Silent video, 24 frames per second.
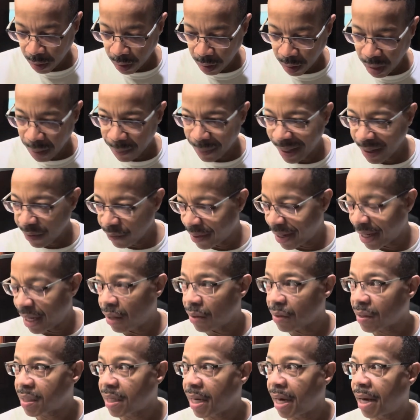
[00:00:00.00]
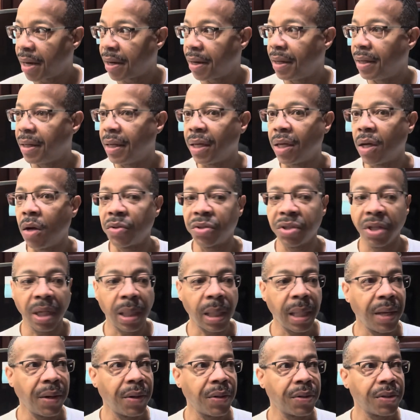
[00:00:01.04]
I might run out Saturday and go to the
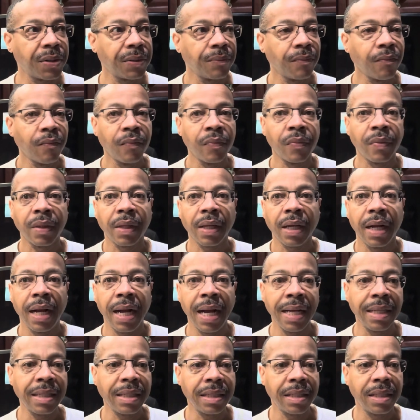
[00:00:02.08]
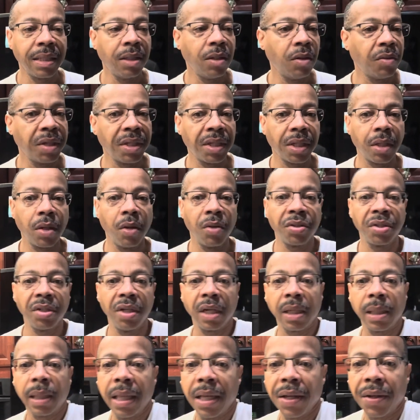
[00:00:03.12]
cleaners. I still need to go to the
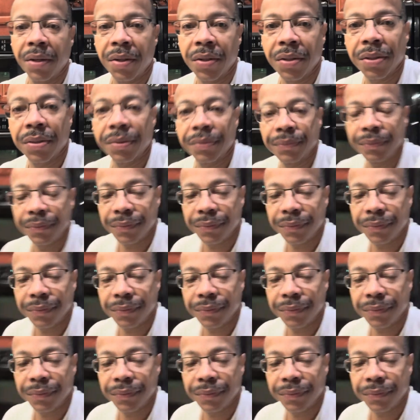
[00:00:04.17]
cleaners